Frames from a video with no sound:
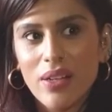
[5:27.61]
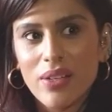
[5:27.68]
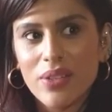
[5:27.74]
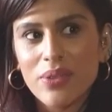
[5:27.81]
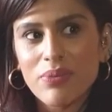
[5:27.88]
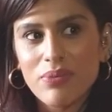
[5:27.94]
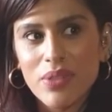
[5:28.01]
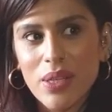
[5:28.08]

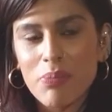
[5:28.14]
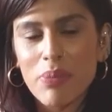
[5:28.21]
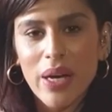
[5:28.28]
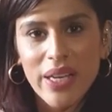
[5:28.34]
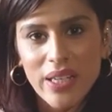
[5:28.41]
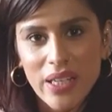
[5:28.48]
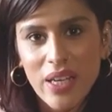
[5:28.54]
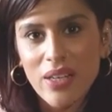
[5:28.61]

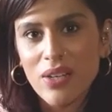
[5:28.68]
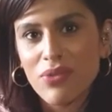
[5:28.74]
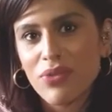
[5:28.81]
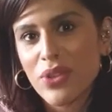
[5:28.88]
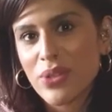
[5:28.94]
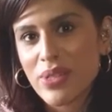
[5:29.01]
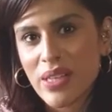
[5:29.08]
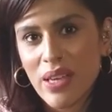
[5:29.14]
combining it and
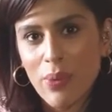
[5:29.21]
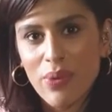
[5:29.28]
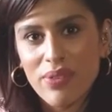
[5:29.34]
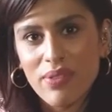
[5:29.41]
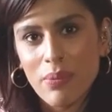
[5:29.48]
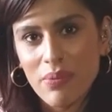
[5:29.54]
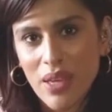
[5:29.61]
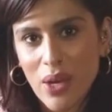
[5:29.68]
infusing it with
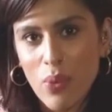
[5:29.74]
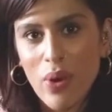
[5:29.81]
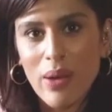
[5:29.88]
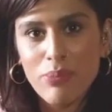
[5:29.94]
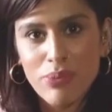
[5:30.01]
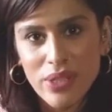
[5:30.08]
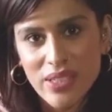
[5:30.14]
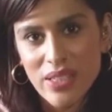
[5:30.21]
something
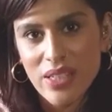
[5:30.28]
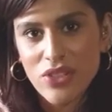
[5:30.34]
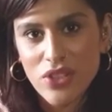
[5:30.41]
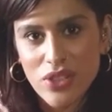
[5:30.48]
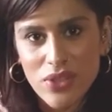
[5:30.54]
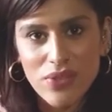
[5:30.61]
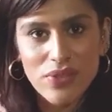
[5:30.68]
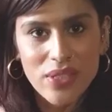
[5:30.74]
quite British,
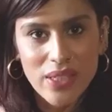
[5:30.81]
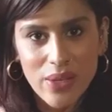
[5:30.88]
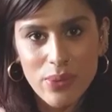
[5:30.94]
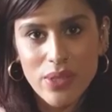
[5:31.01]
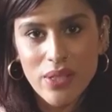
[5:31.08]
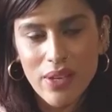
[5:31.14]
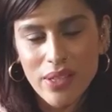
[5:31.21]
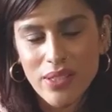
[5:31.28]
because obviously it
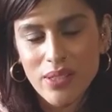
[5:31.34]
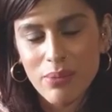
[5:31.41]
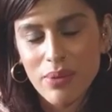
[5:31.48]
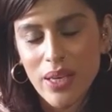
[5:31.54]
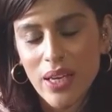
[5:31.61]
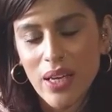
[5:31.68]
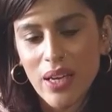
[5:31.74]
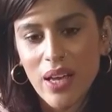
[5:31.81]
was going to
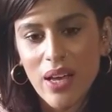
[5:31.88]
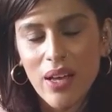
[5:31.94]
be,